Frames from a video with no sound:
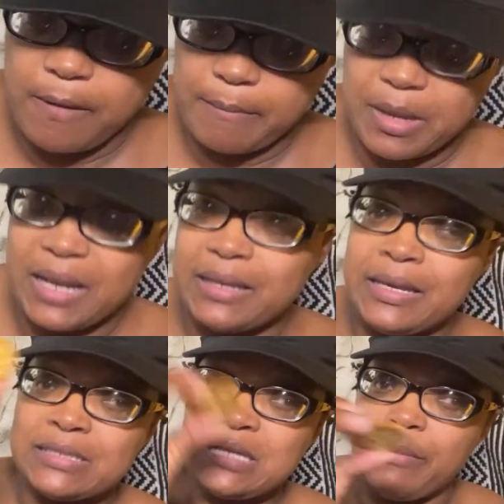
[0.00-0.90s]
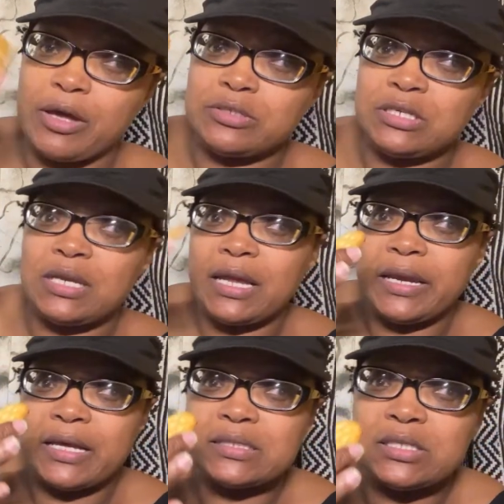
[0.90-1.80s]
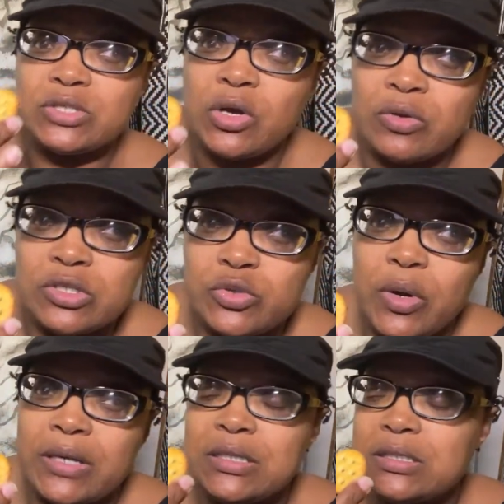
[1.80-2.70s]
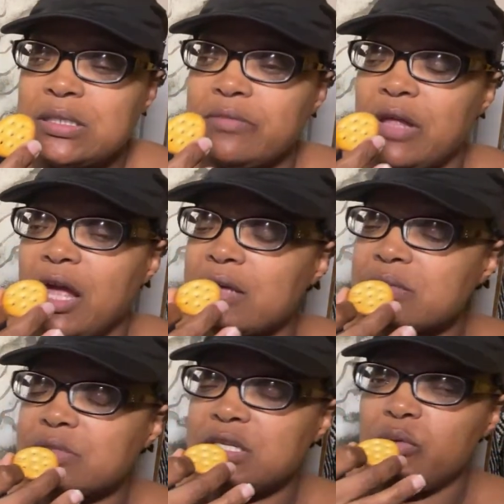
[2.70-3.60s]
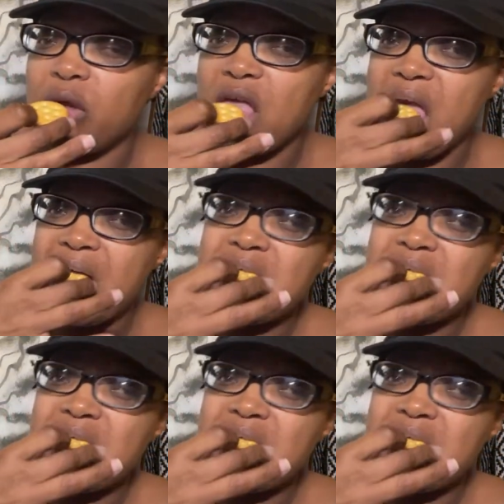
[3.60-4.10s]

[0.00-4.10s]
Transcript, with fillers: But uh, next time I go to the ninety-nine cents only store, I need to see if they have some seaweed.